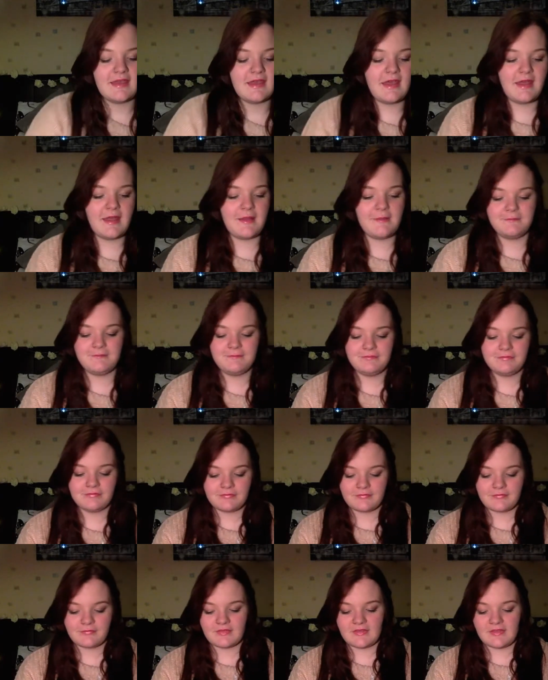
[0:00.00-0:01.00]

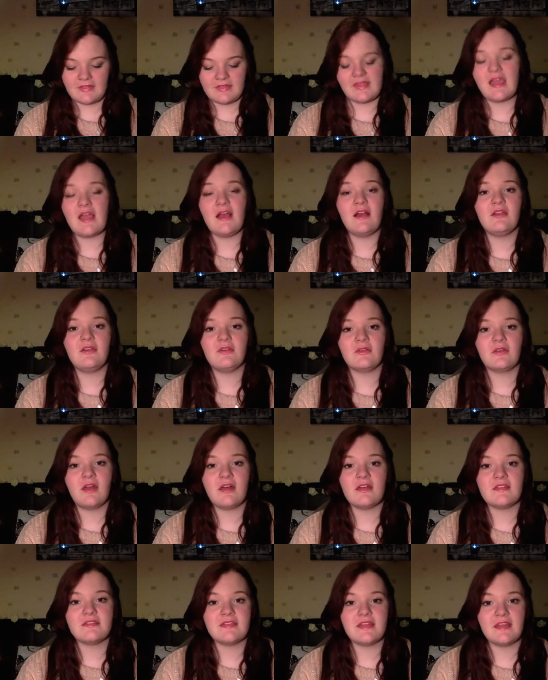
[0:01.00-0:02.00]
pink. They are long
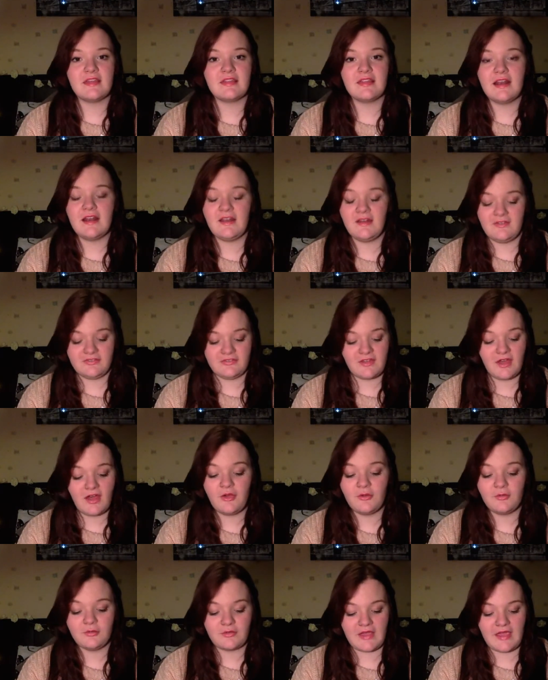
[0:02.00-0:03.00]
lasting, they last the
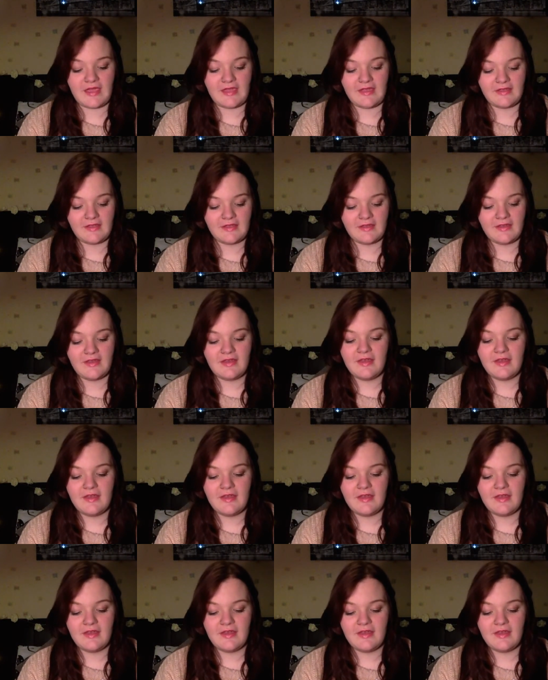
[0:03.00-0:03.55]
whole day.